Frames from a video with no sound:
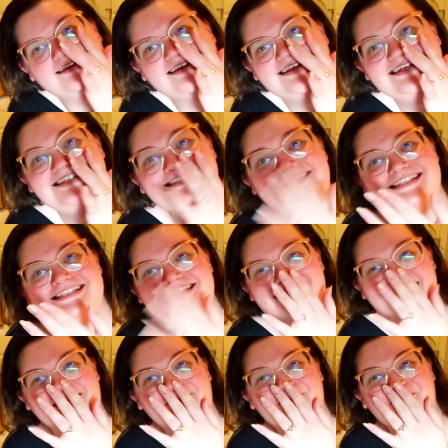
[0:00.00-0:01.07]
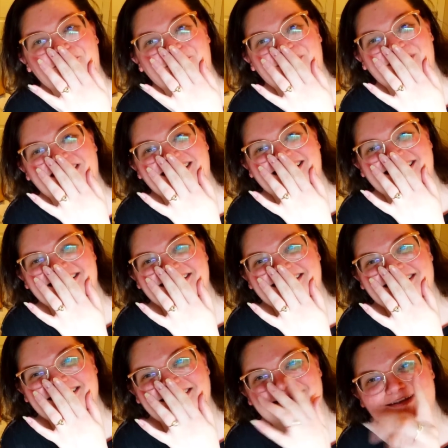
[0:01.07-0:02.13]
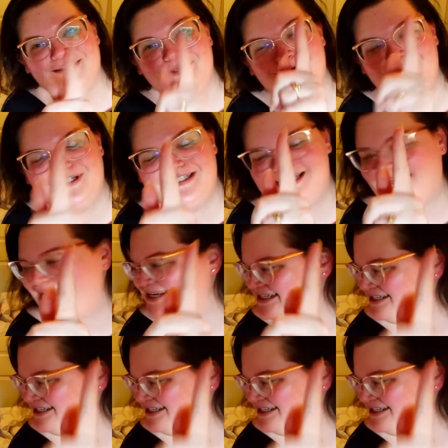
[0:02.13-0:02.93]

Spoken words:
Is this angle worth it? You decide,